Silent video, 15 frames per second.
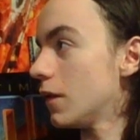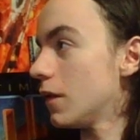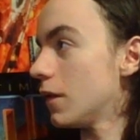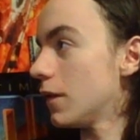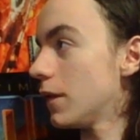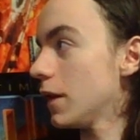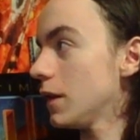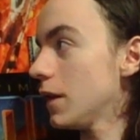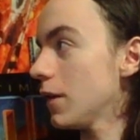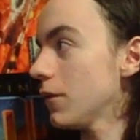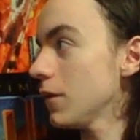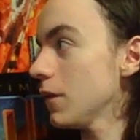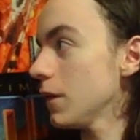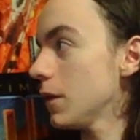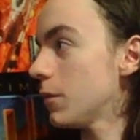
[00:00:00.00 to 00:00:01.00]
They
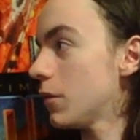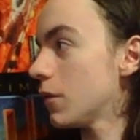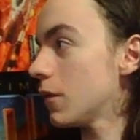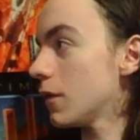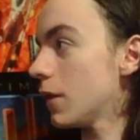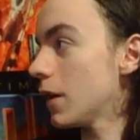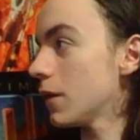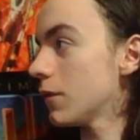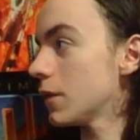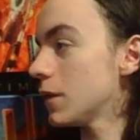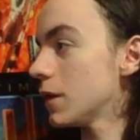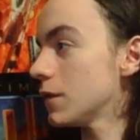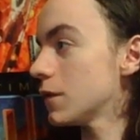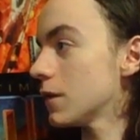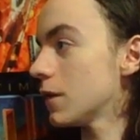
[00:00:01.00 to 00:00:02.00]
definitely put a lot of
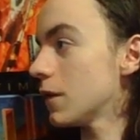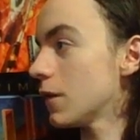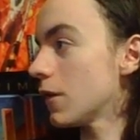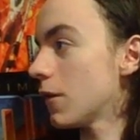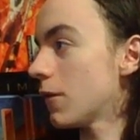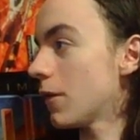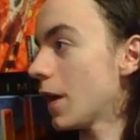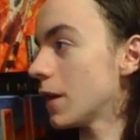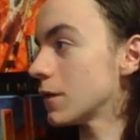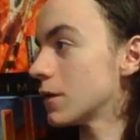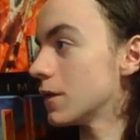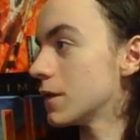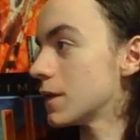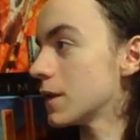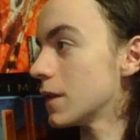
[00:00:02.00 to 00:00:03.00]
attention into the fashion
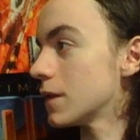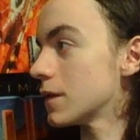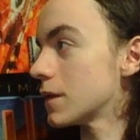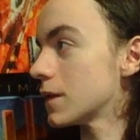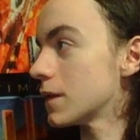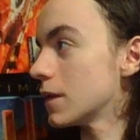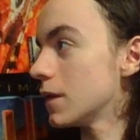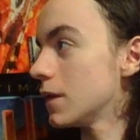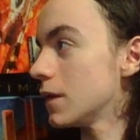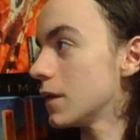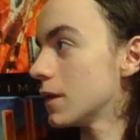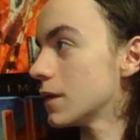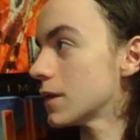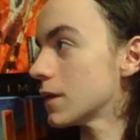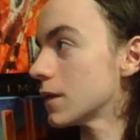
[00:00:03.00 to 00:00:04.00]
sense in
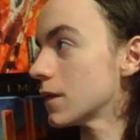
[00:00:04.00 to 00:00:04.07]
this.